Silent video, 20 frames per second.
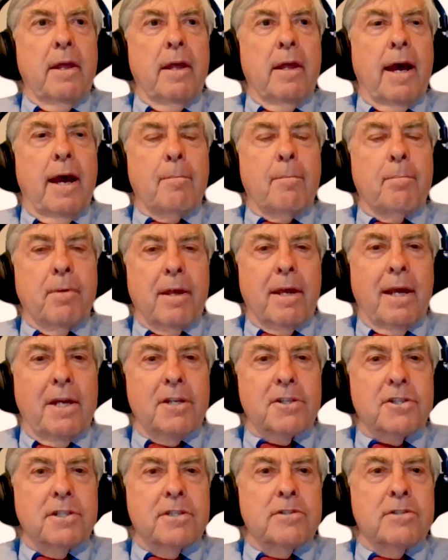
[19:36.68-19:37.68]
the
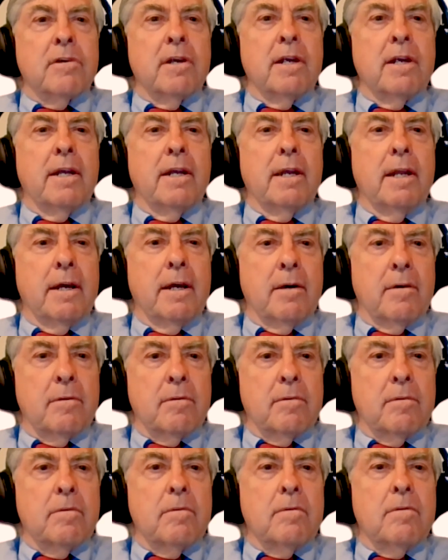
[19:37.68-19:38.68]
applications are in
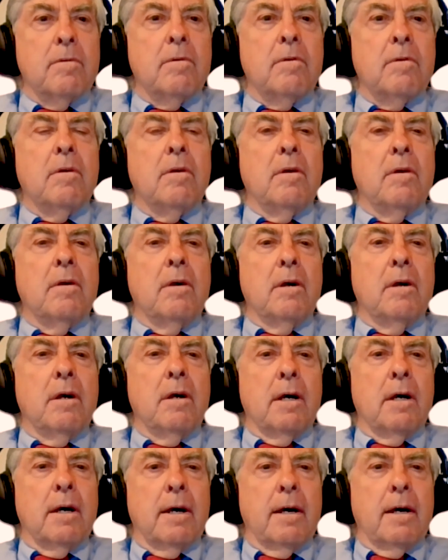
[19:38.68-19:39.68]
now.
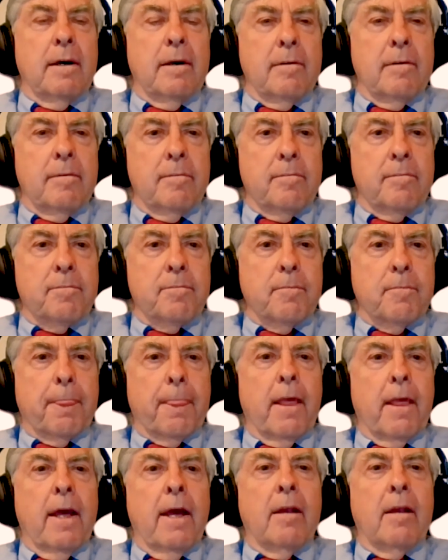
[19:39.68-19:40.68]
Um,
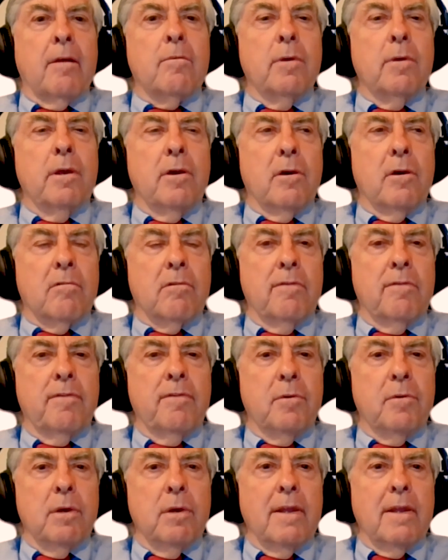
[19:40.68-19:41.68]
and we are
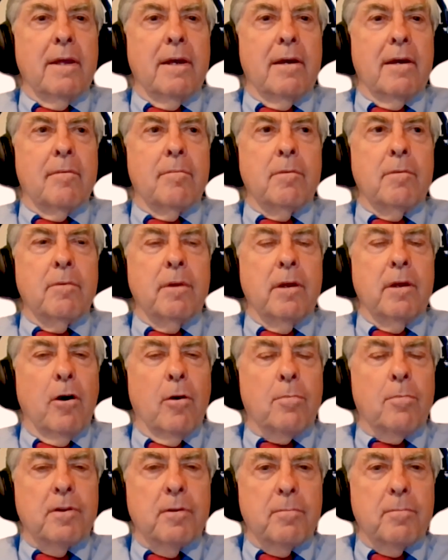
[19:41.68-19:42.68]
reviewing them and we
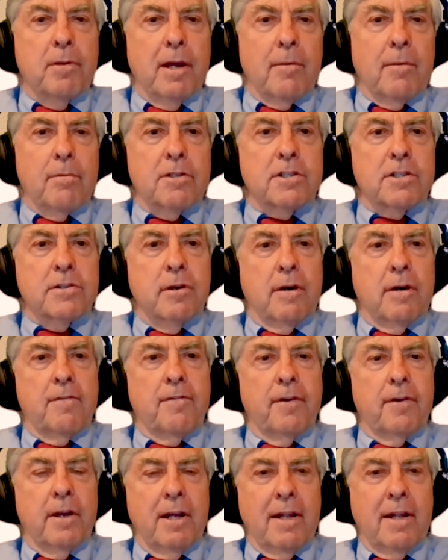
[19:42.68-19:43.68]
hope to be able to start
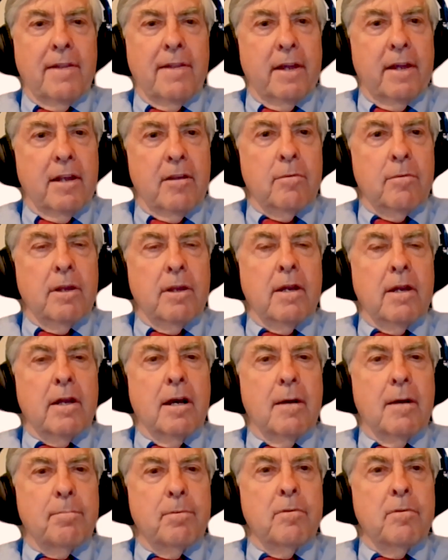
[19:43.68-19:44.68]
funding things within a
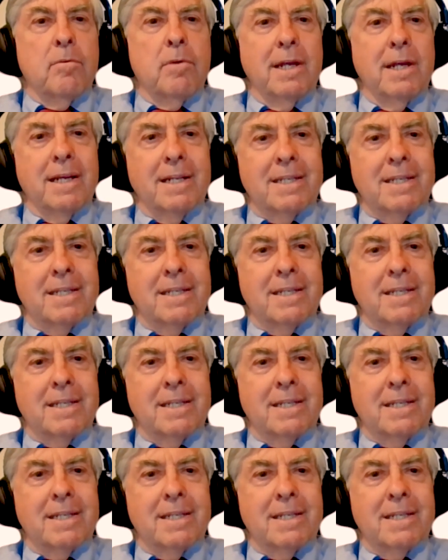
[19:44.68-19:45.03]
couple of